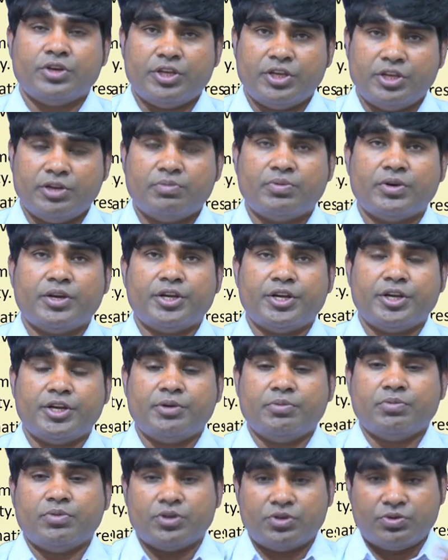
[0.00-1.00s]

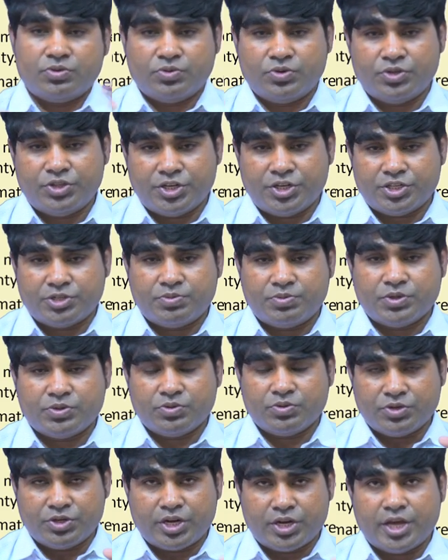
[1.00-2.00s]
infinite, but with respect
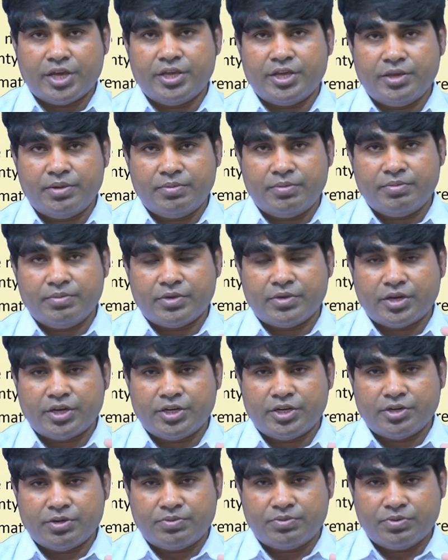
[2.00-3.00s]
to time
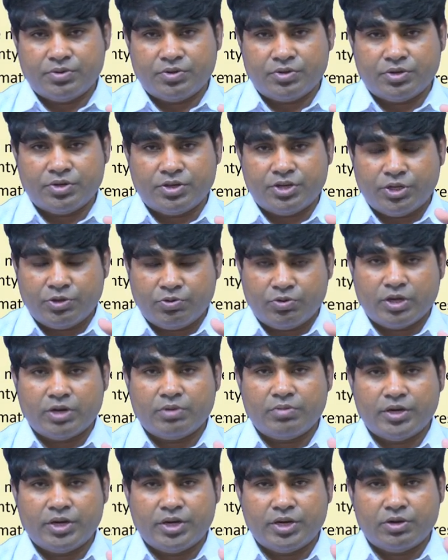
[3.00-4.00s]
kind of
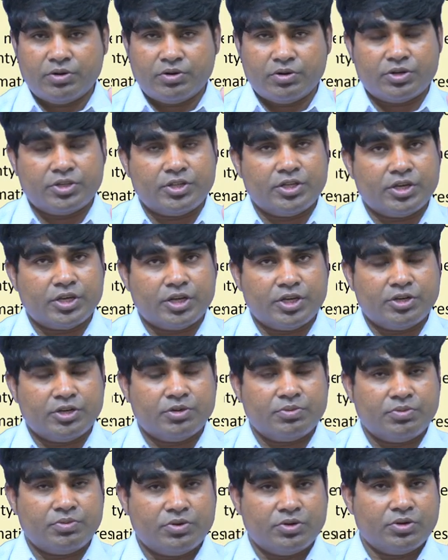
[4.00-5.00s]
requirement or the
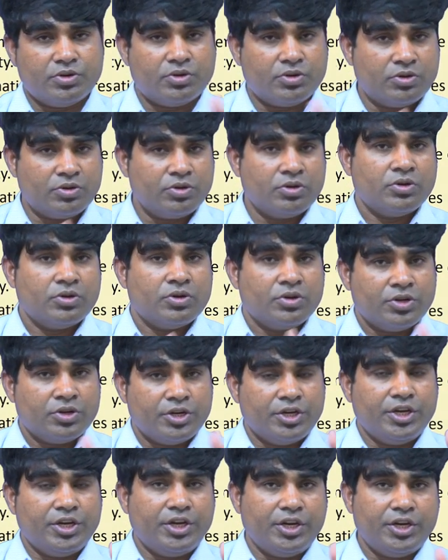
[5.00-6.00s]
kind of
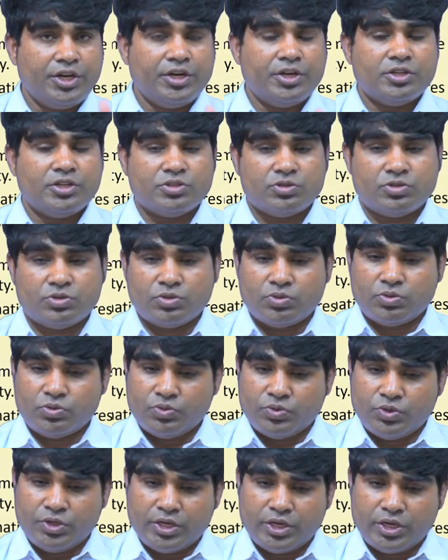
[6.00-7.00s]
need. So,
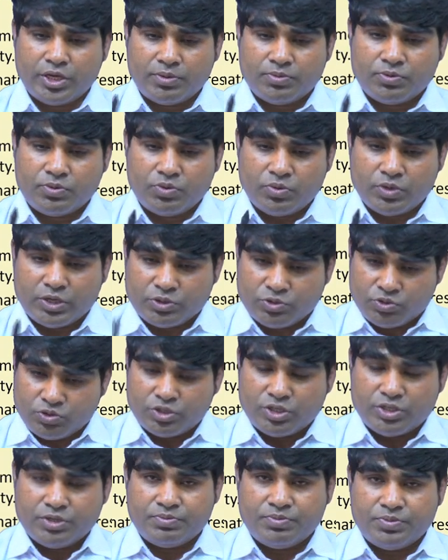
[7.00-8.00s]
we have to
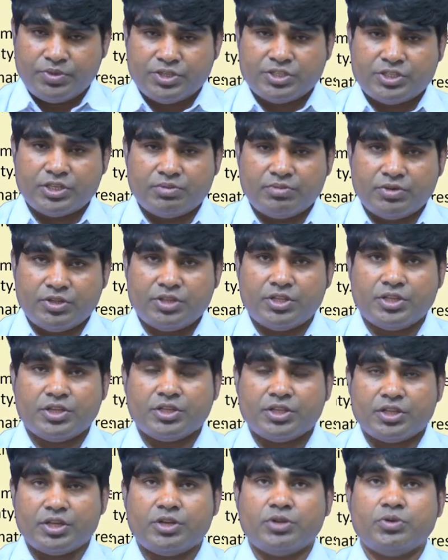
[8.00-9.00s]
actually fix
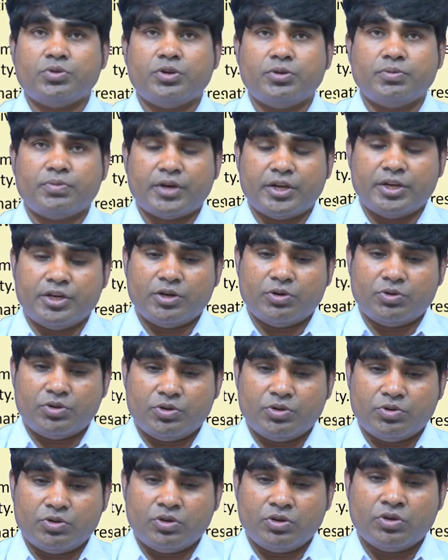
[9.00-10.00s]
everything, then you will find out
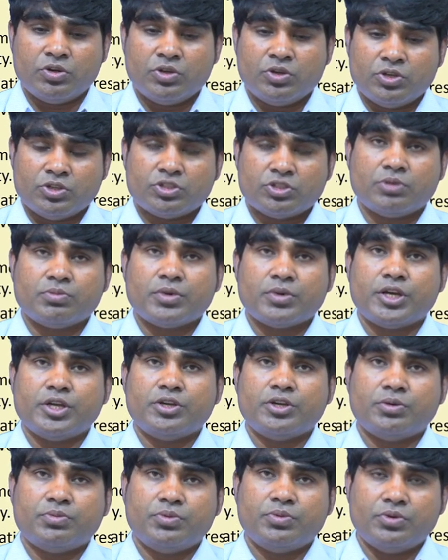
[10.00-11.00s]
some
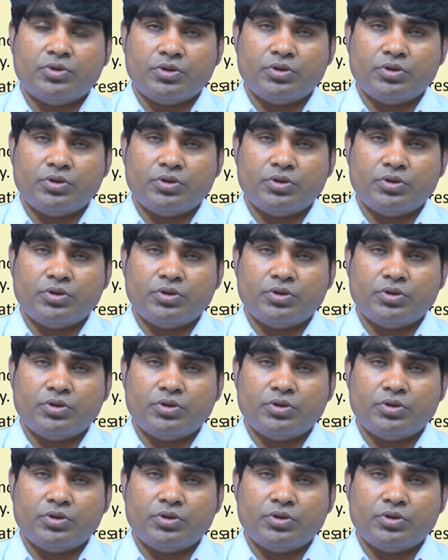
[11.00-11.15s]
kind of